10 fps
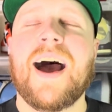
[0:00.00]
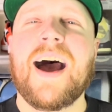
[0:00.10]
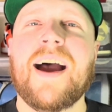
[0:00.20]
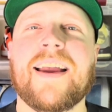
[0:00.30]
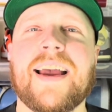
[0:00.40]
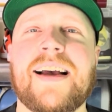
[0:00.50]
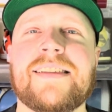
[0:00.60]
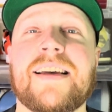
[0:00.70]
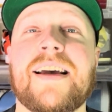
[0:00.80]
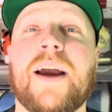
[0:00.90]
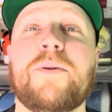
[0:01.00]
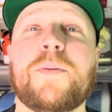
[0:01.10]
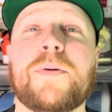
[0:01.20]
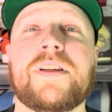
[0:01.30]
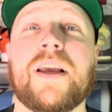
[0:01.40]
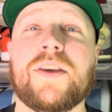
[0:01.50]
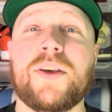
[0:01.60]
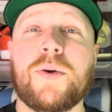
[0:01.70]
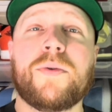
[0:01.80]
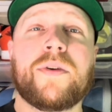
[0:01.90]
Alright guys, I really appreciate
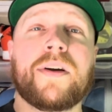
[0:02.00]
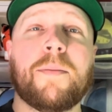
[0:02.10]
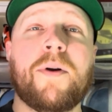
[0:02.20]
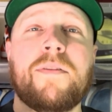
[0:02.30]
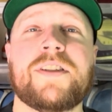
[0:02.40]
you coming over to the